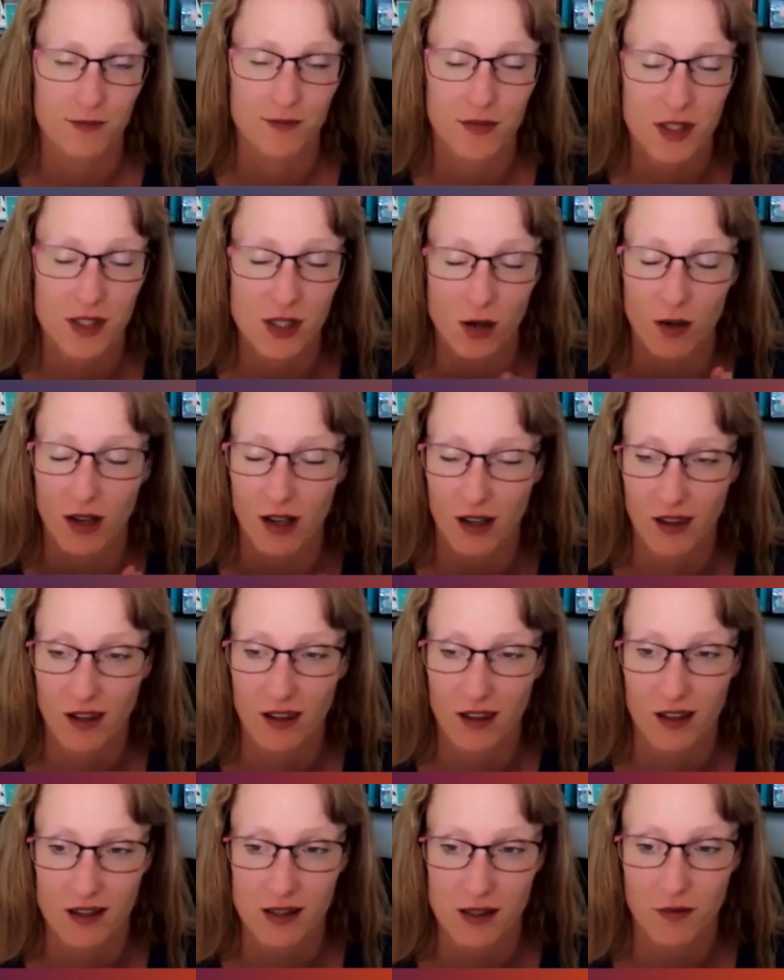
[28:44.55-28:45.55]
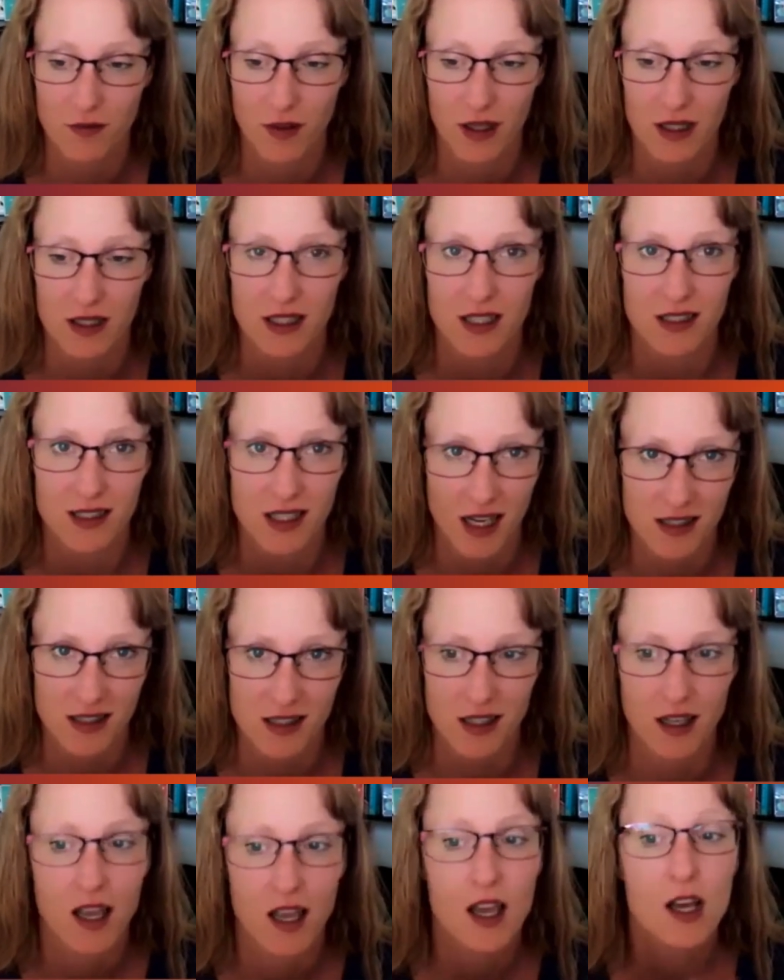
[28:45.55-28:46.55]
So I think that's
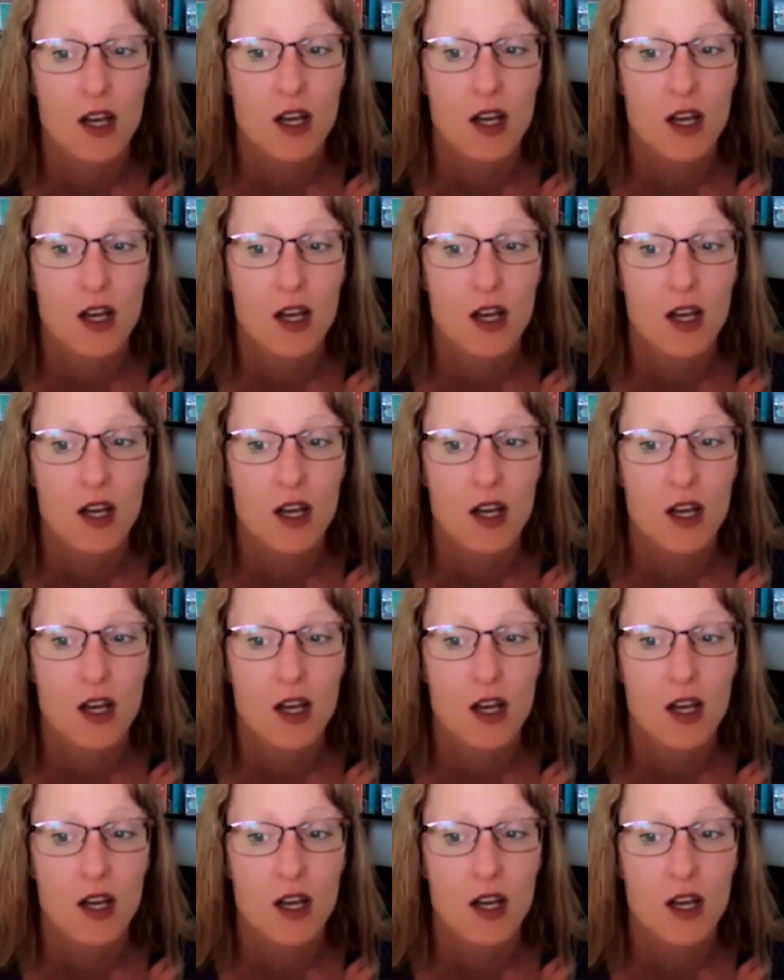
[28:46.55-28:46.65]
fantastic.